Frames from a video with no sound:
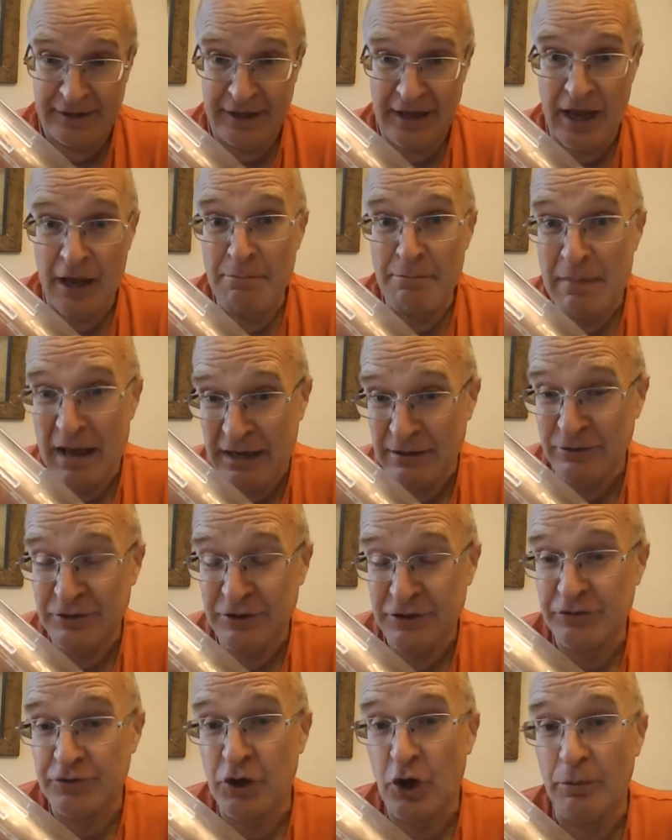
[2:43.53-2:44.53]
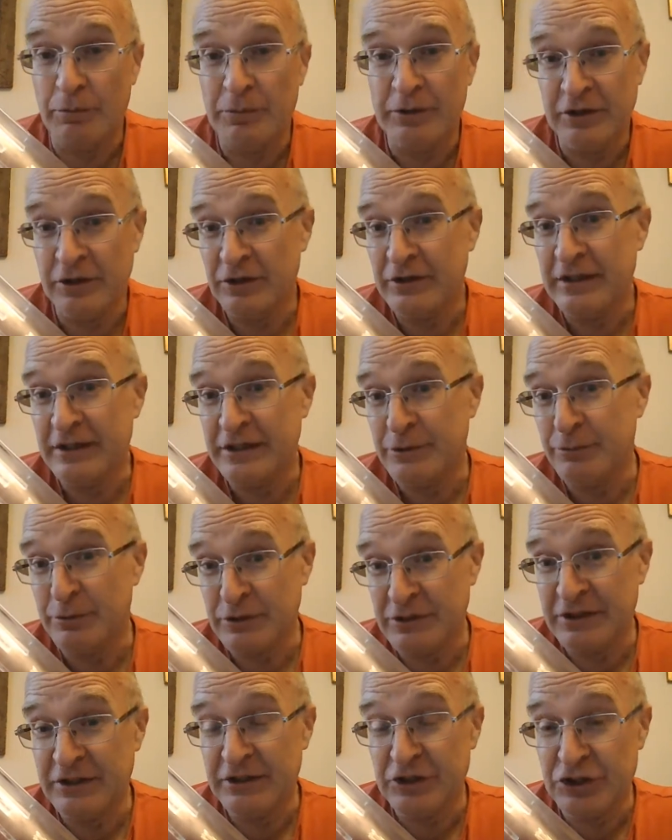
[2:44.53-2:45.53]
amount of copper that you need to
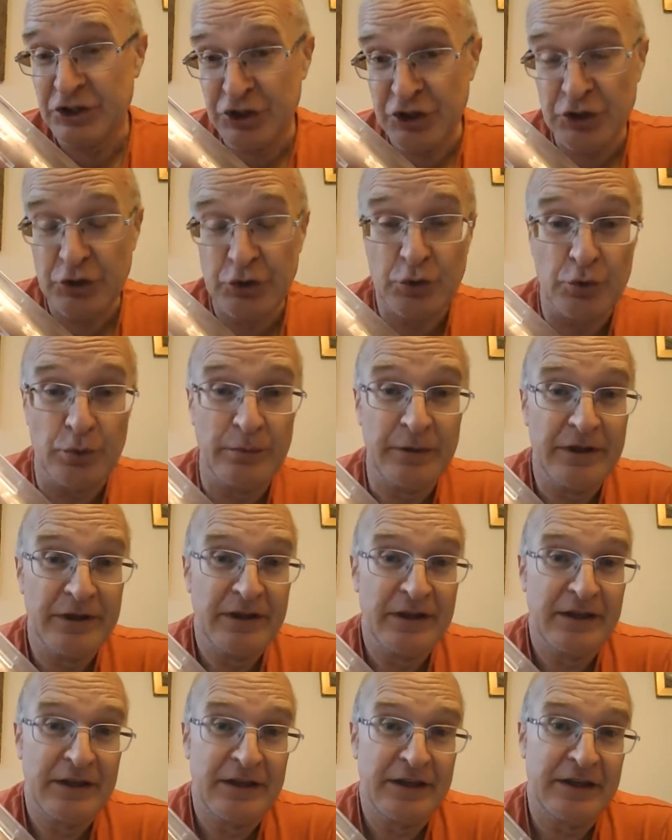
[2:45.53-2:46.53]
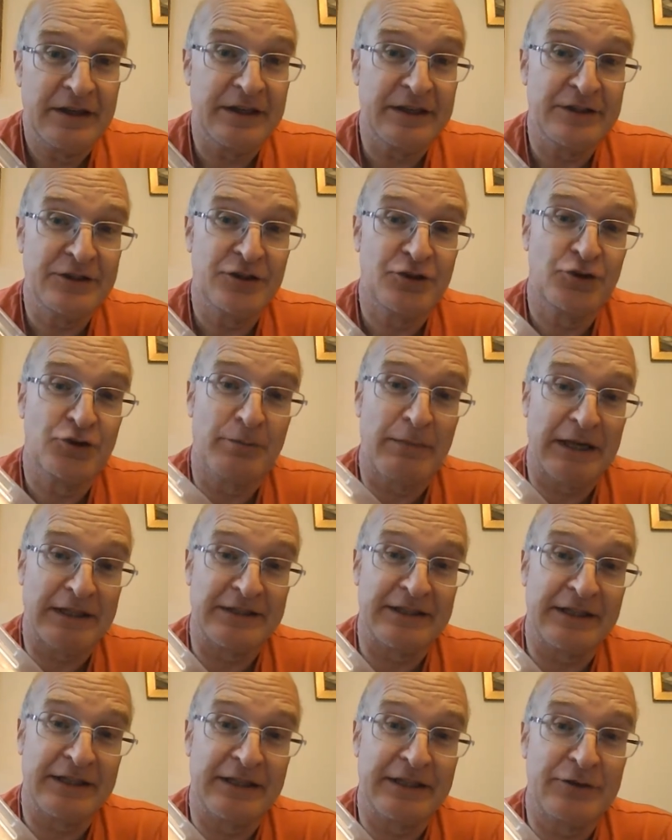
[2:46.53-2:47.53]
put in the tube is
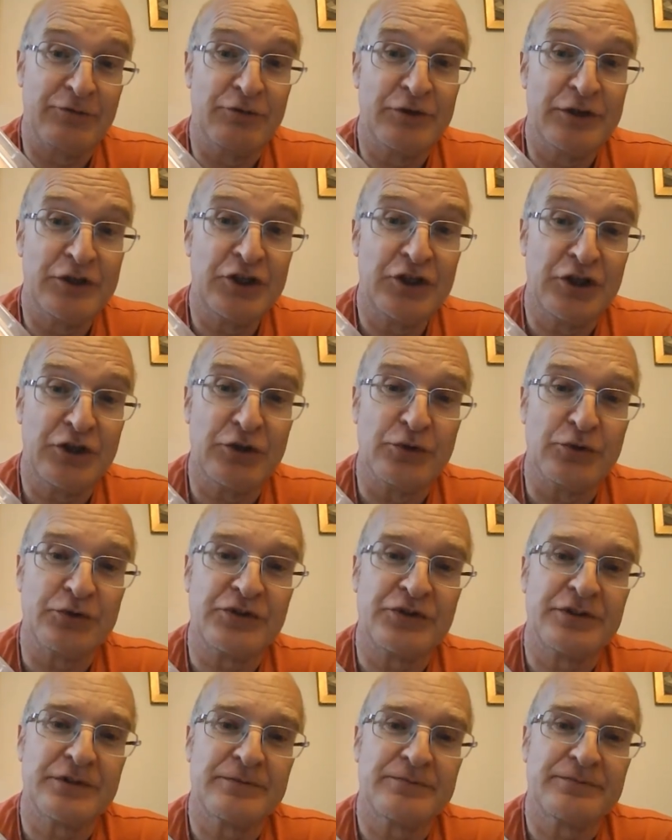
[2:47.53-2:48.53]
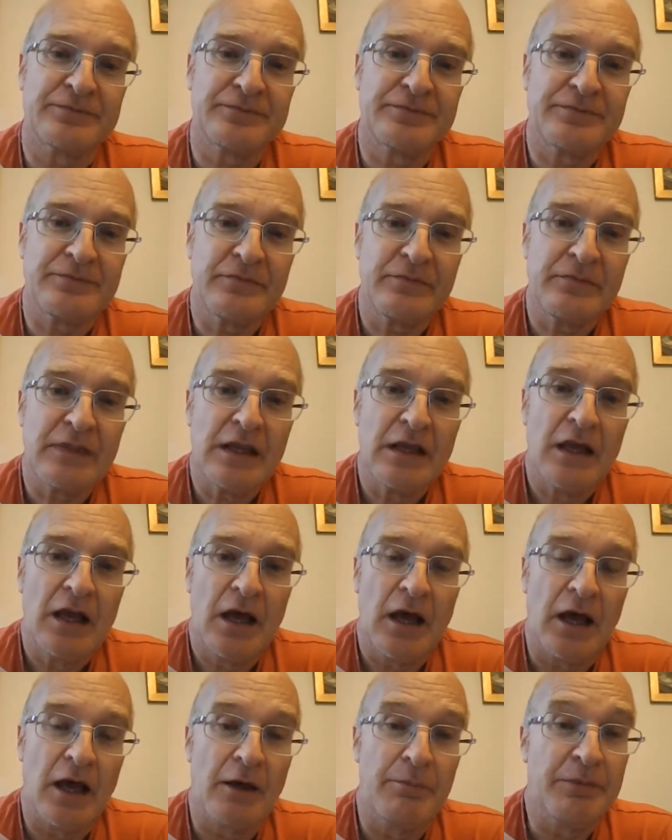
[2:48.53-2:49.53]
dramatically reduced,
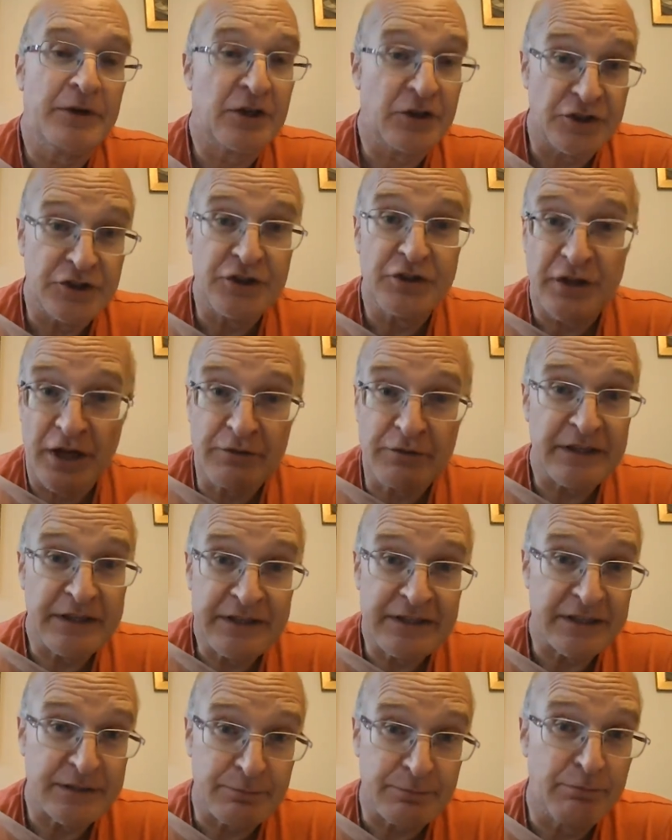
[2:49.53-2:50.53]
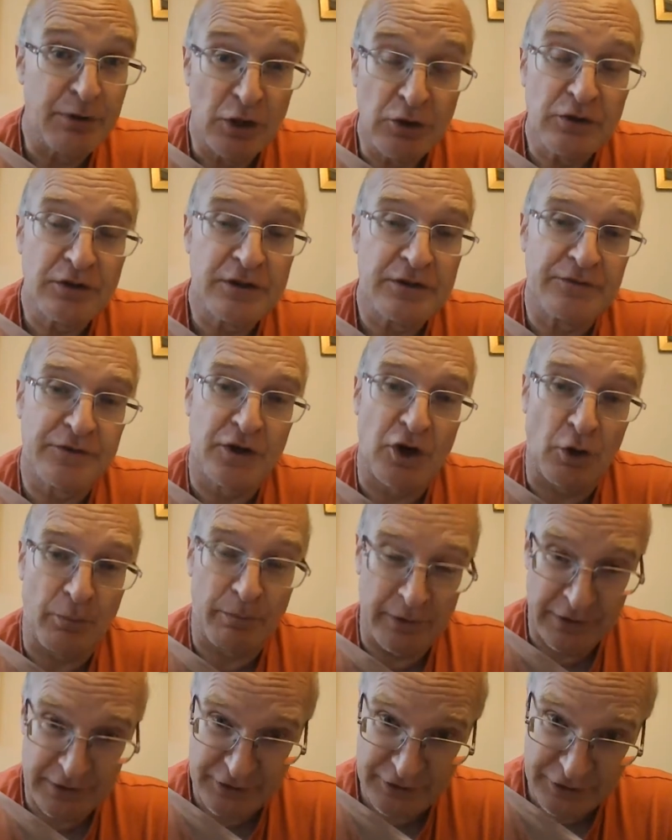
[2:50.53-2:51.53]
because you don't need this bulk of
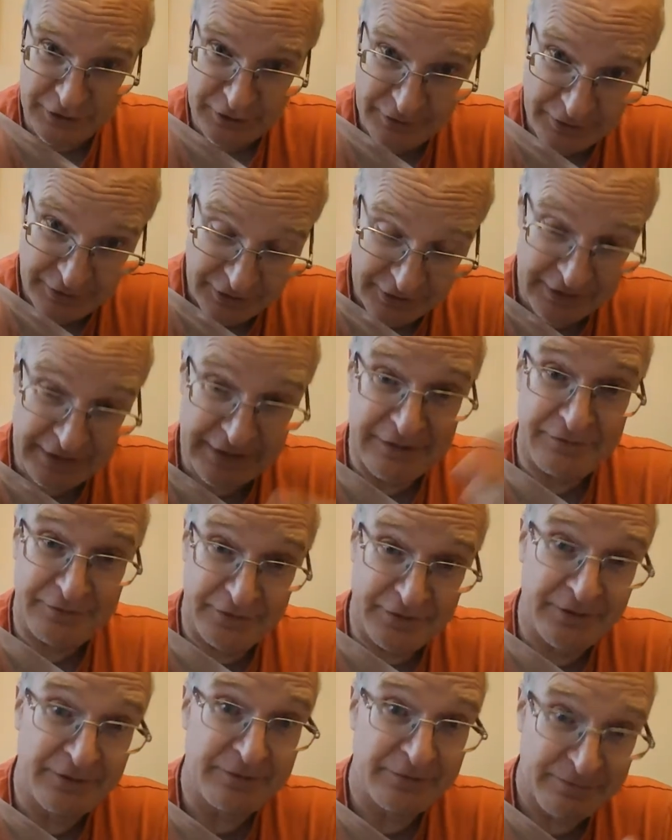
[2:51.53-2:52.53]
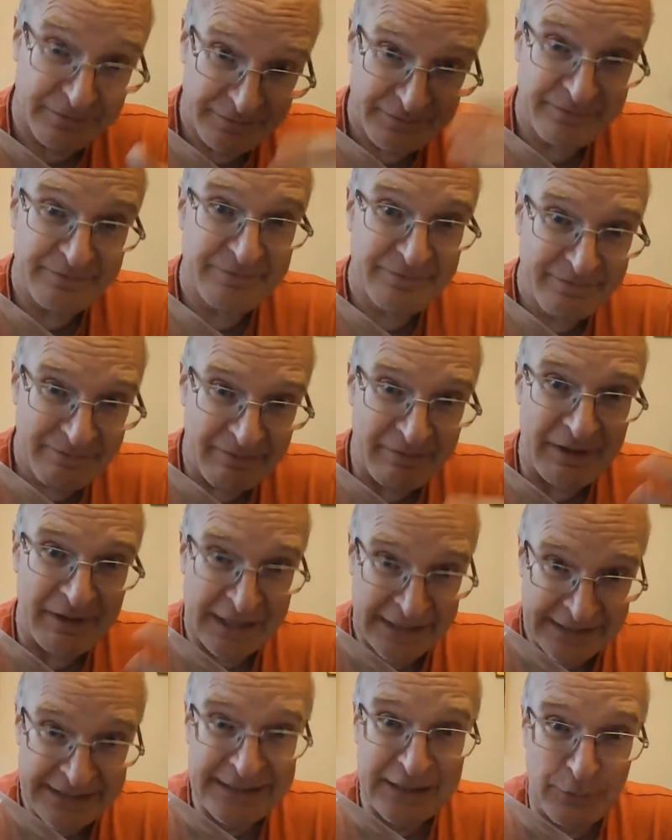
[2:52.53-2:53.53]
copper to lift
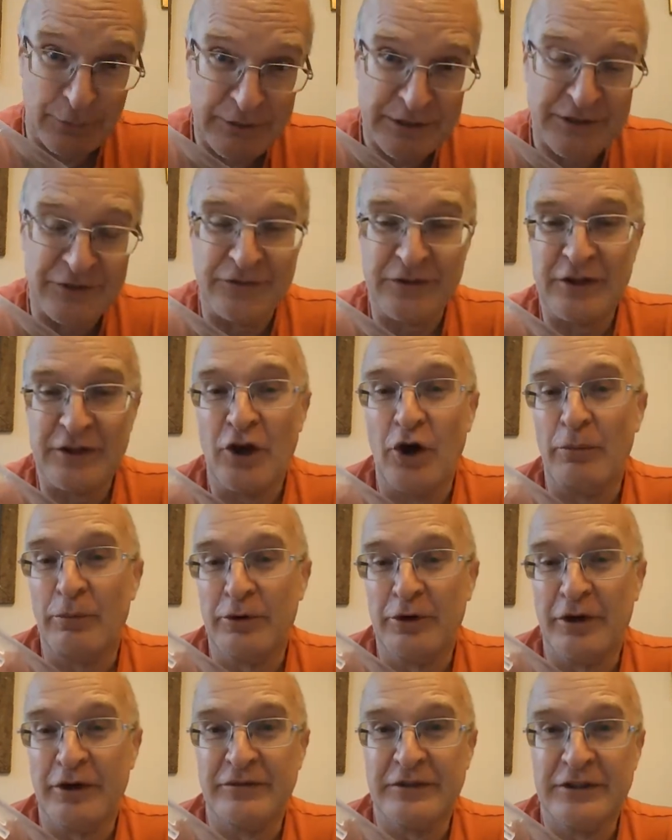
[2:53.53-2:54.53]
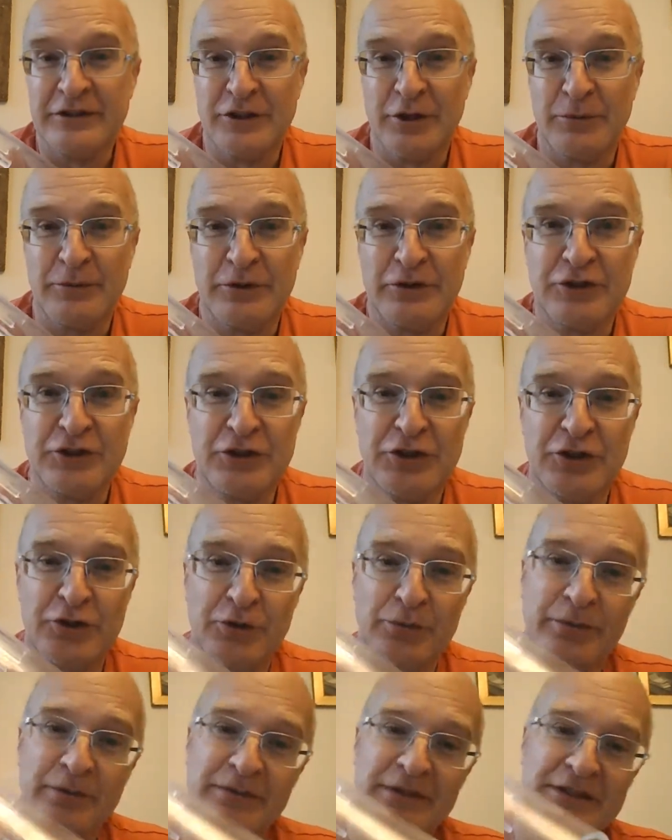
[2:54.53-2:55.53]
a little bit of the copper over the top of the
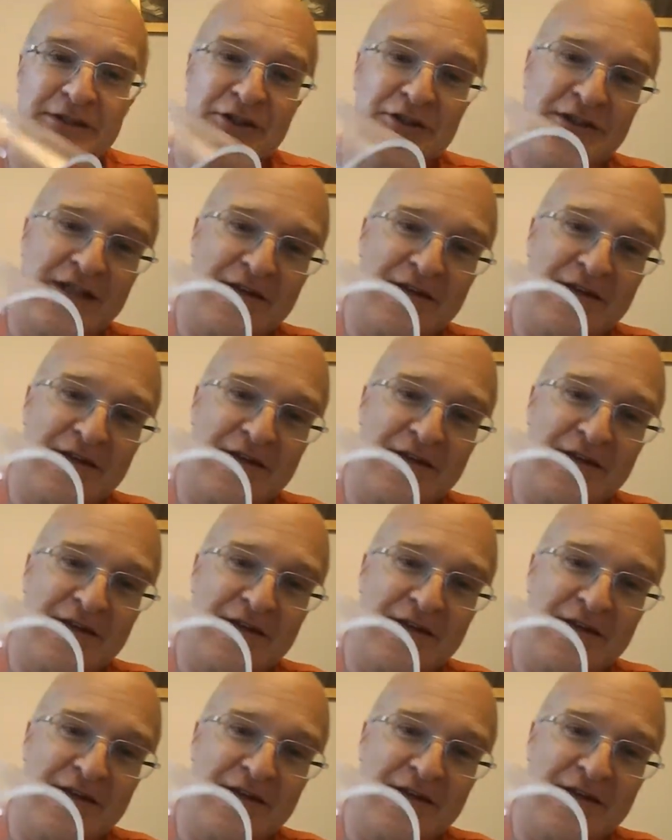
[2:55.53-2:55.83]
tube. Let's just